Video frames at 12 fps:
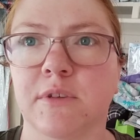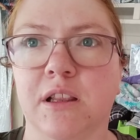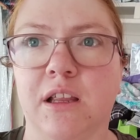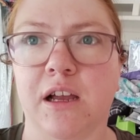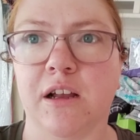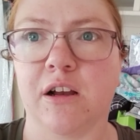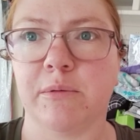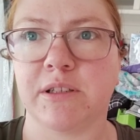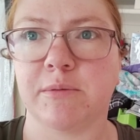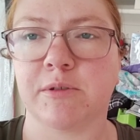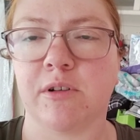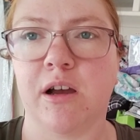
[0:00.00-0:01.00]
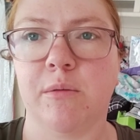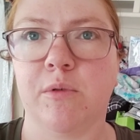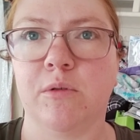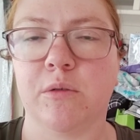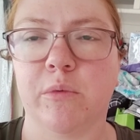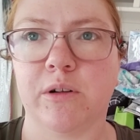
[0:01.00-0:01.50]
Like, comment, subscribe,
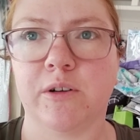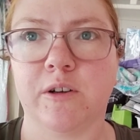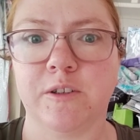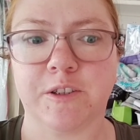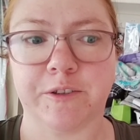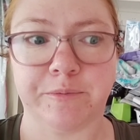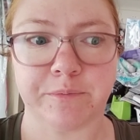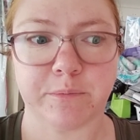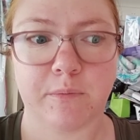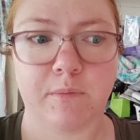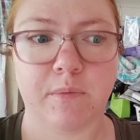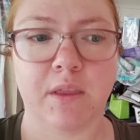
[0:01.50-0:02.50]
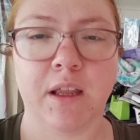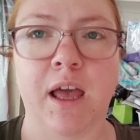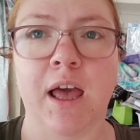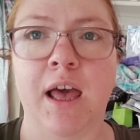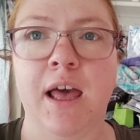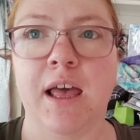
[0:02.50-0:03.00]
all the whatnots.
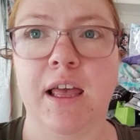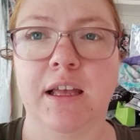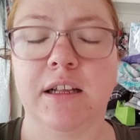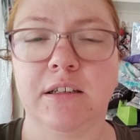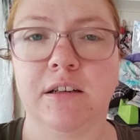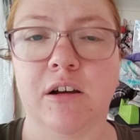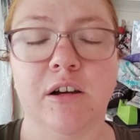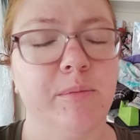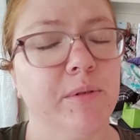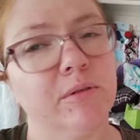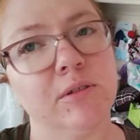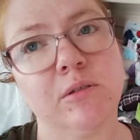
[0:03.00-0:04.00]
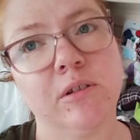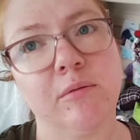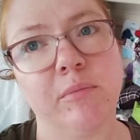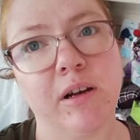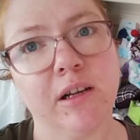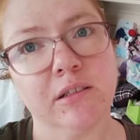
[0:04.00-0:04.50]
And I hope you
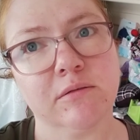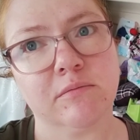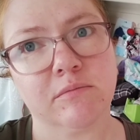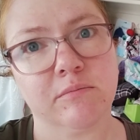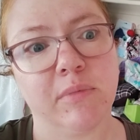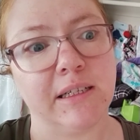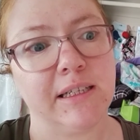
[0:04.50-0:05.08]
enjoyed my